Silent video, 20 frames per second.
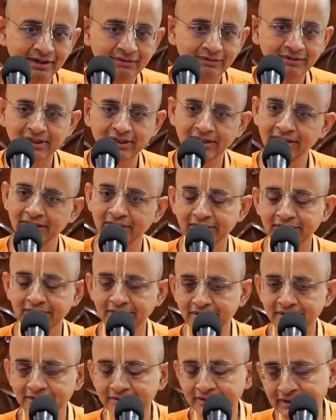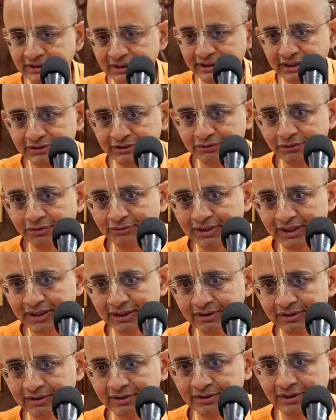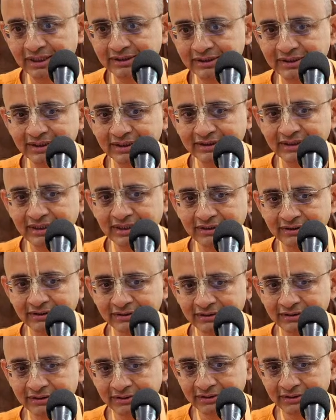our this thing is over, Rasa Yatra.